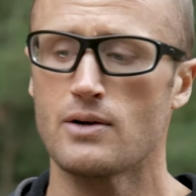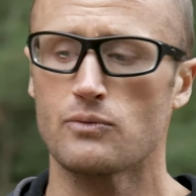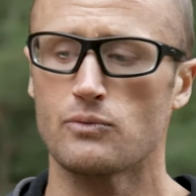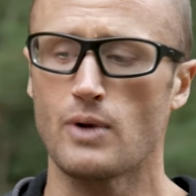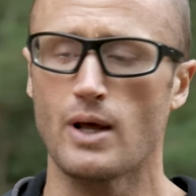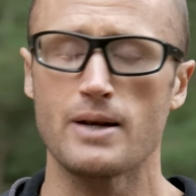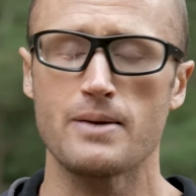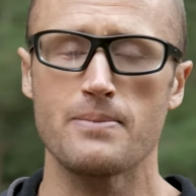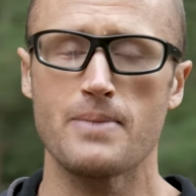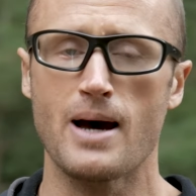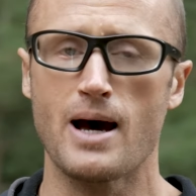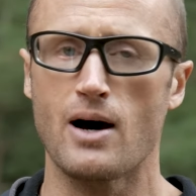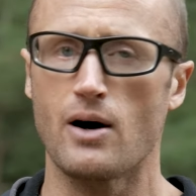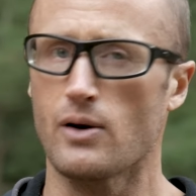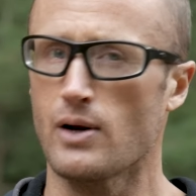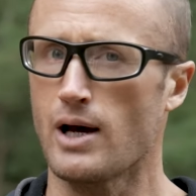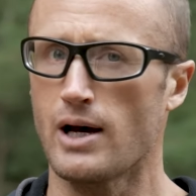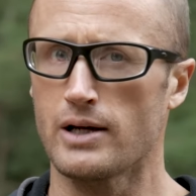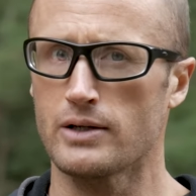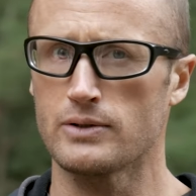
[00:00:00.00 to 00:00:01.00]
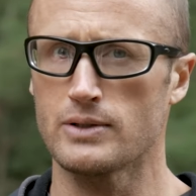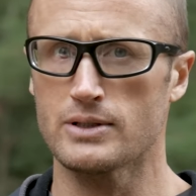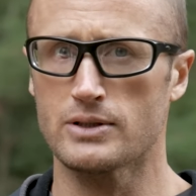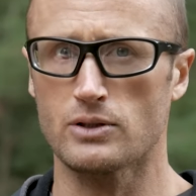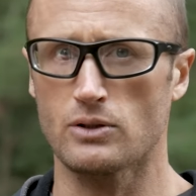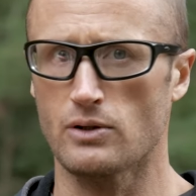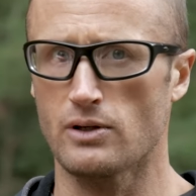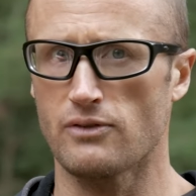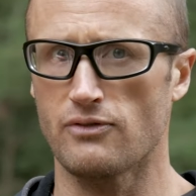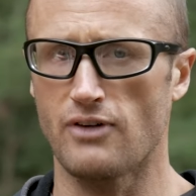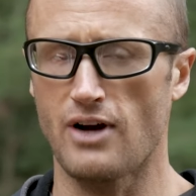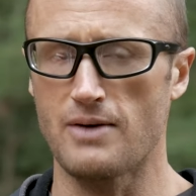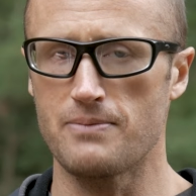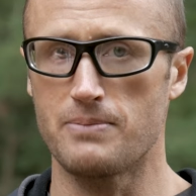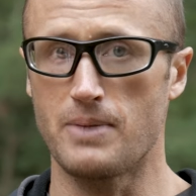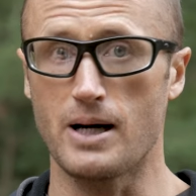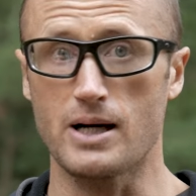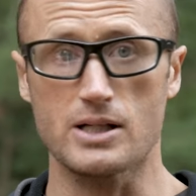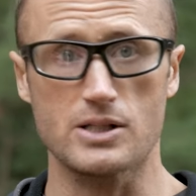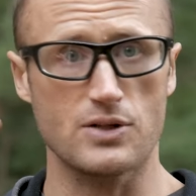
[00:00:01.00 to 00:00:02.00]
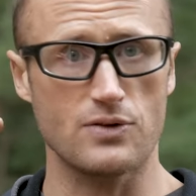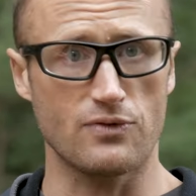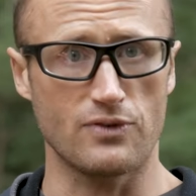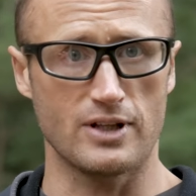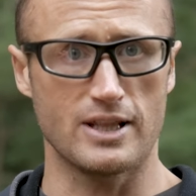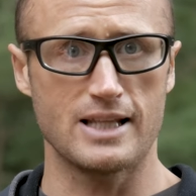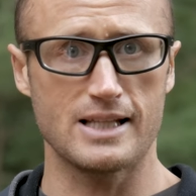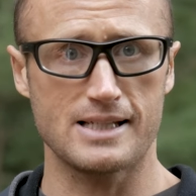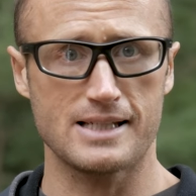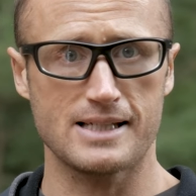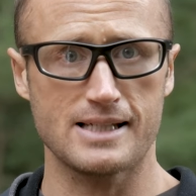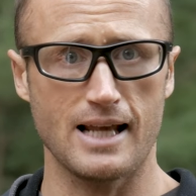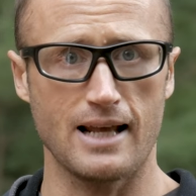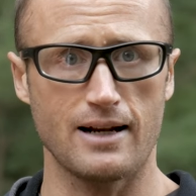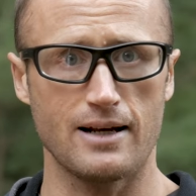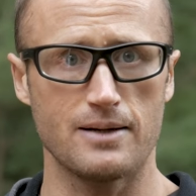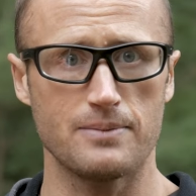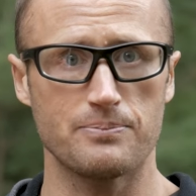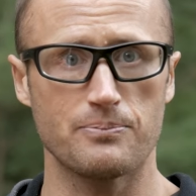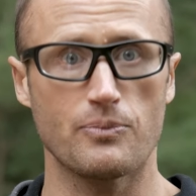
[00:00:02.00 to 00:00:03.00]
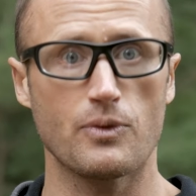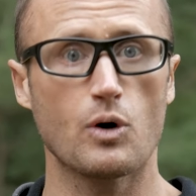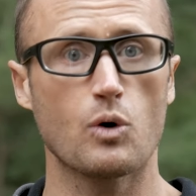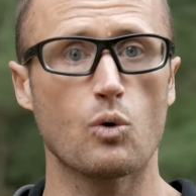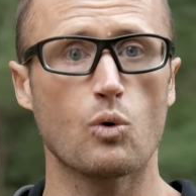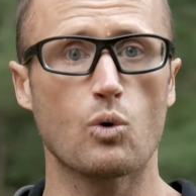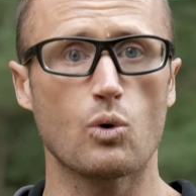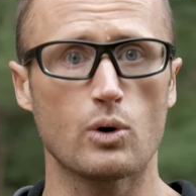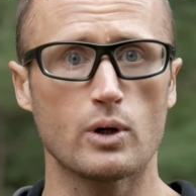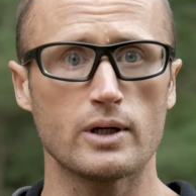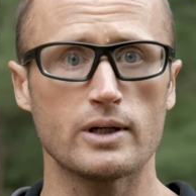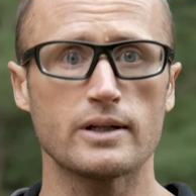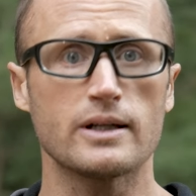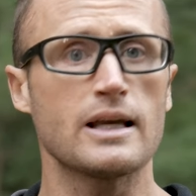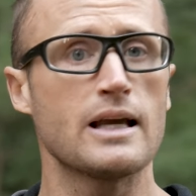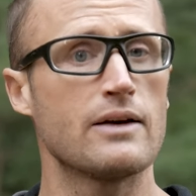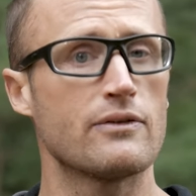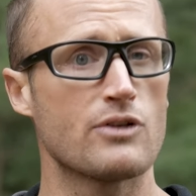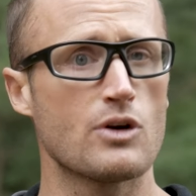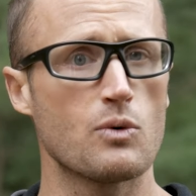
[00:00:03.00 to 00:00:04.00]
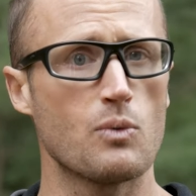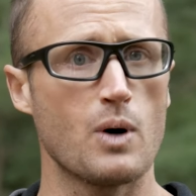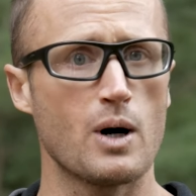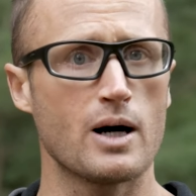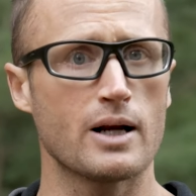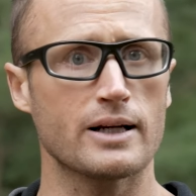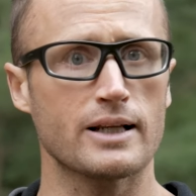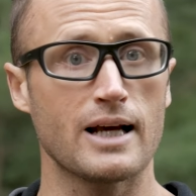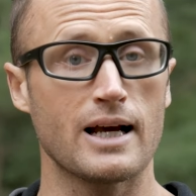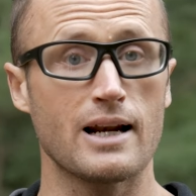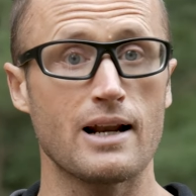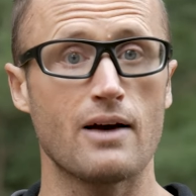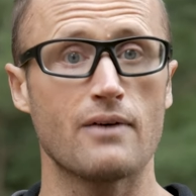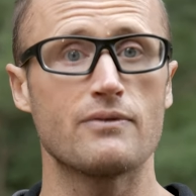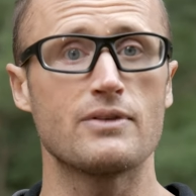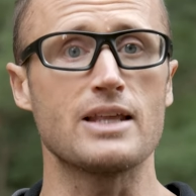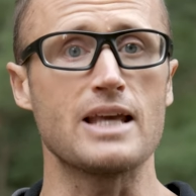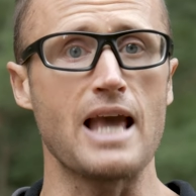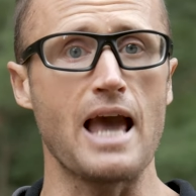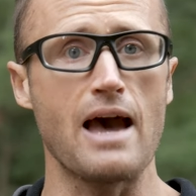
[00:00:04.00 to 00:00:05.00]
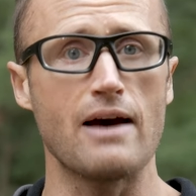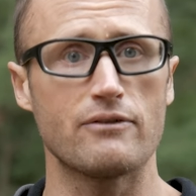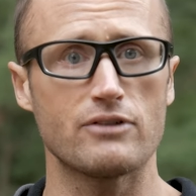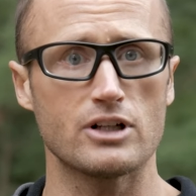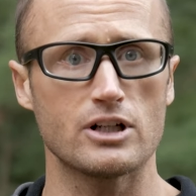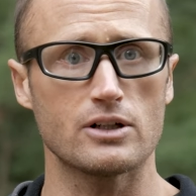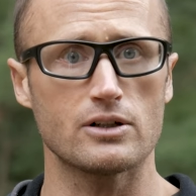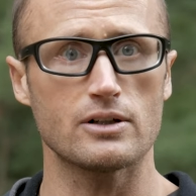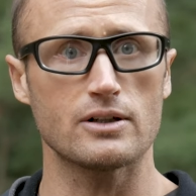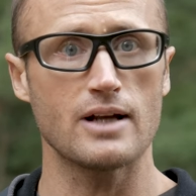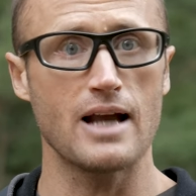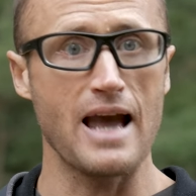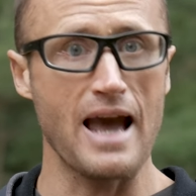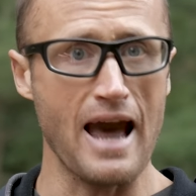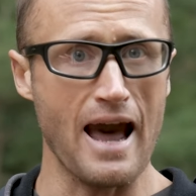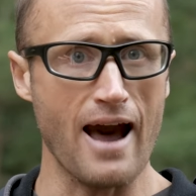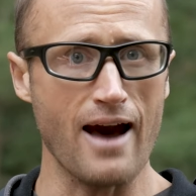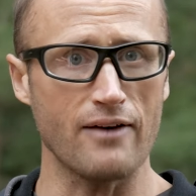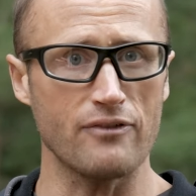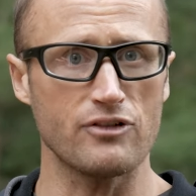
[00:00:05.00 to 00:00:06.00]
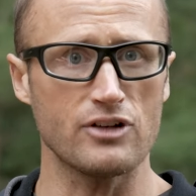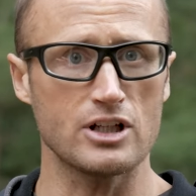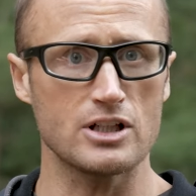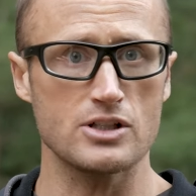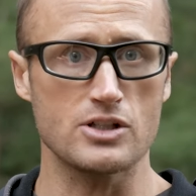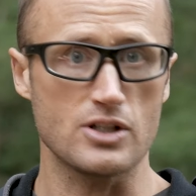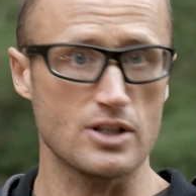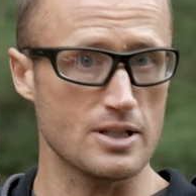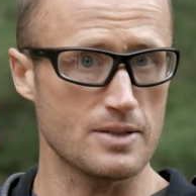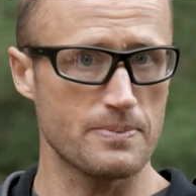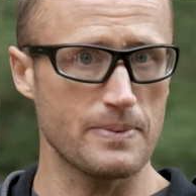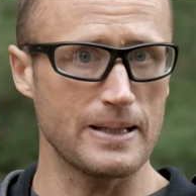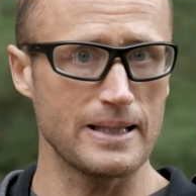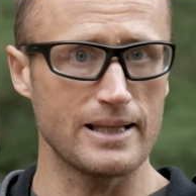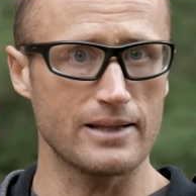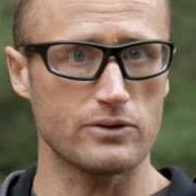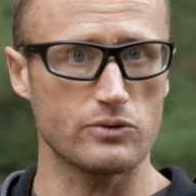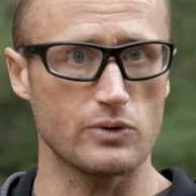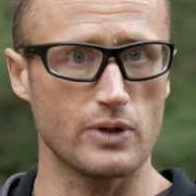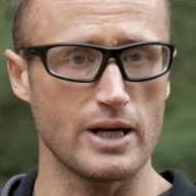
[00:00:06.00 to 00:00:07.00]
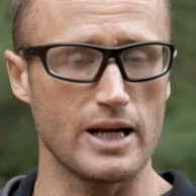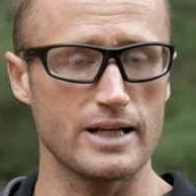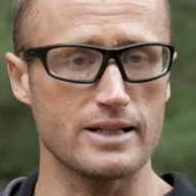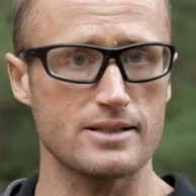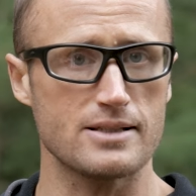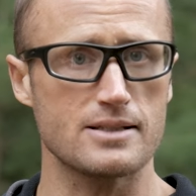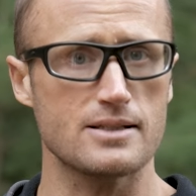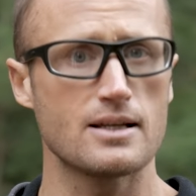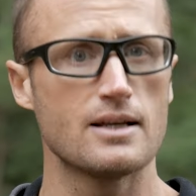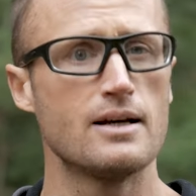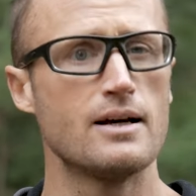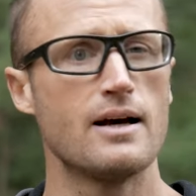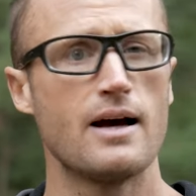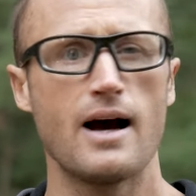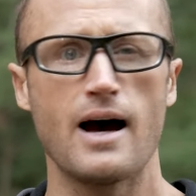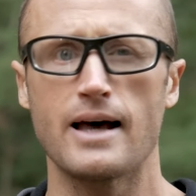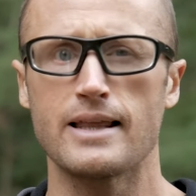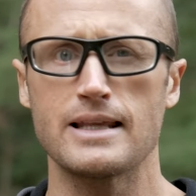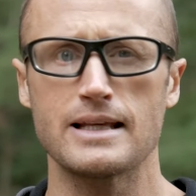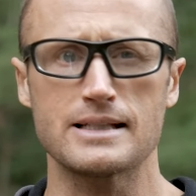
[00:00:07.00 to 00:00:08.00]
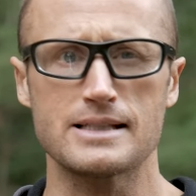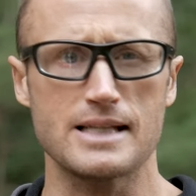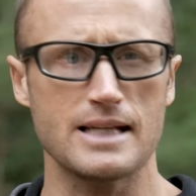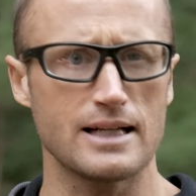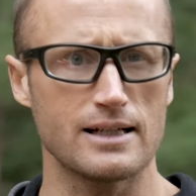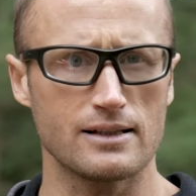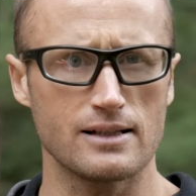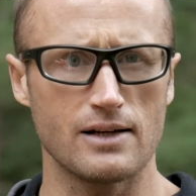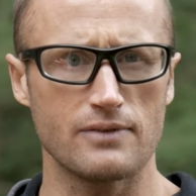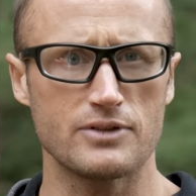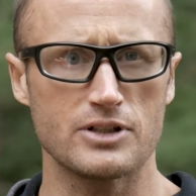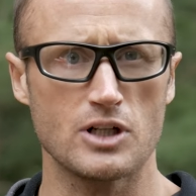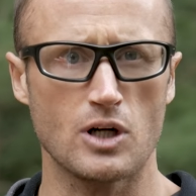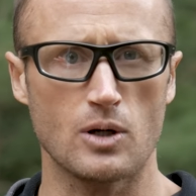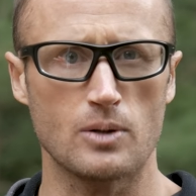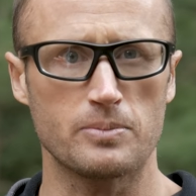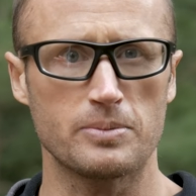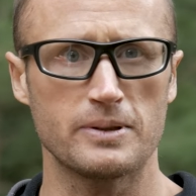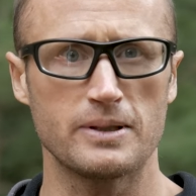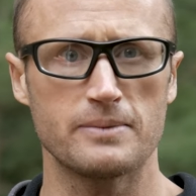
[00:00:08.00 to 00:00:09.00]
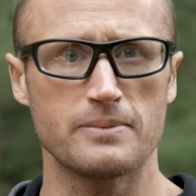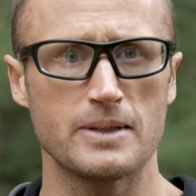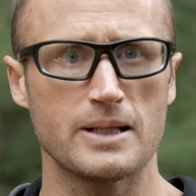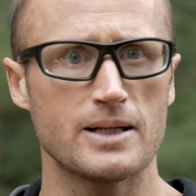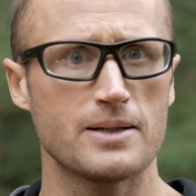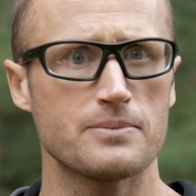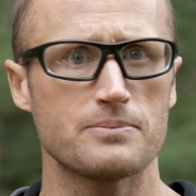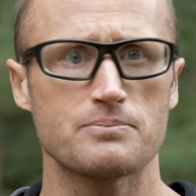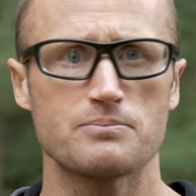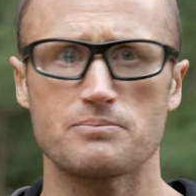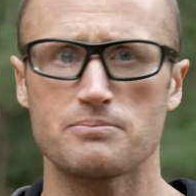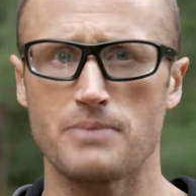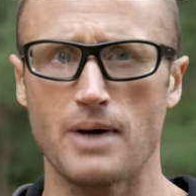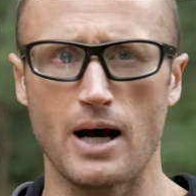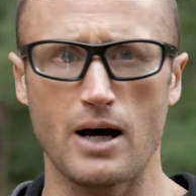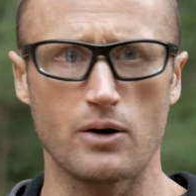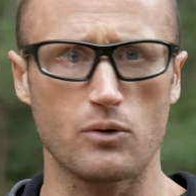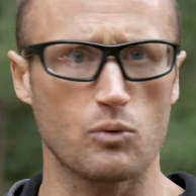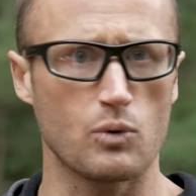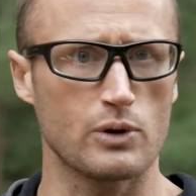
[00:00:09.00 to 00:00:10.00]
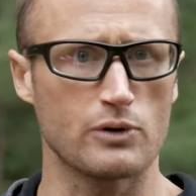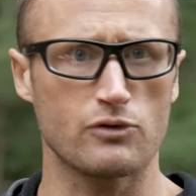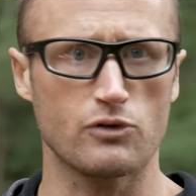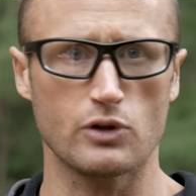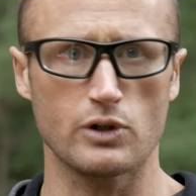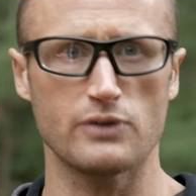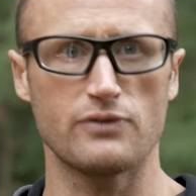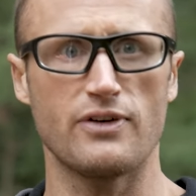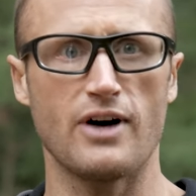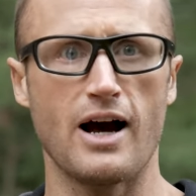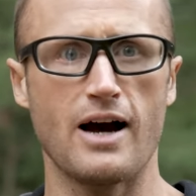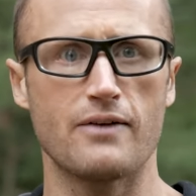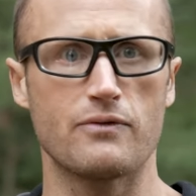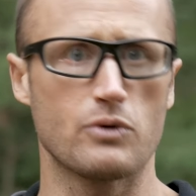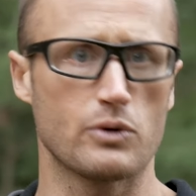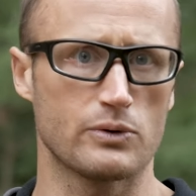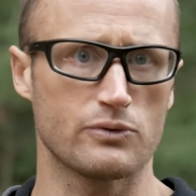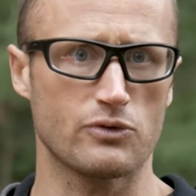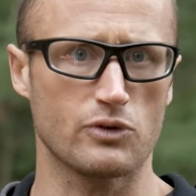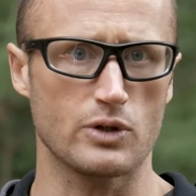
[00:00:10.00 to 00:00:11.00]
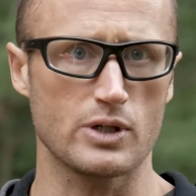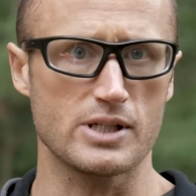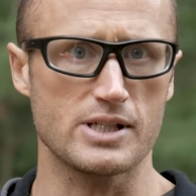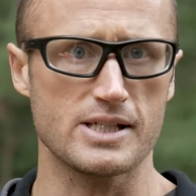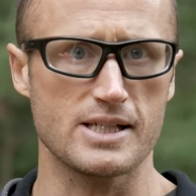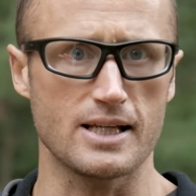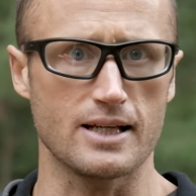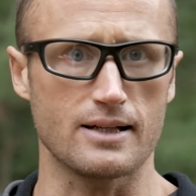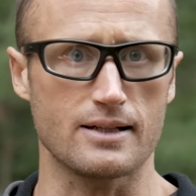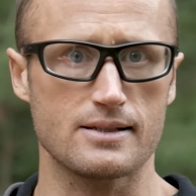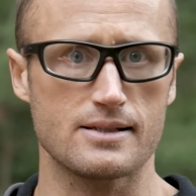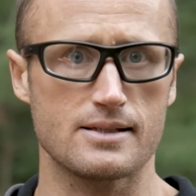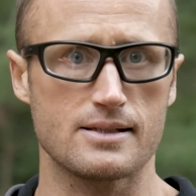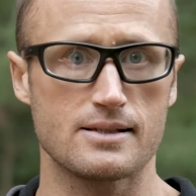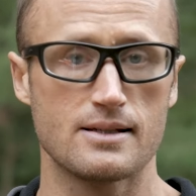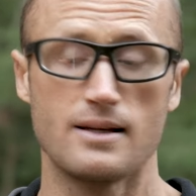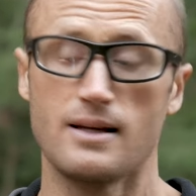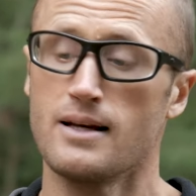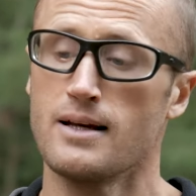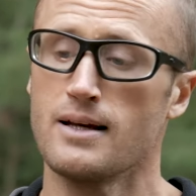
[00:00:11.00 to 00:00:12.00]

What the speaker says: Run about $135 for this setup. Or if you want kind of the heavier 1/2 inch, this being the 3/8, I think $10-$11 premium, about $145-$146.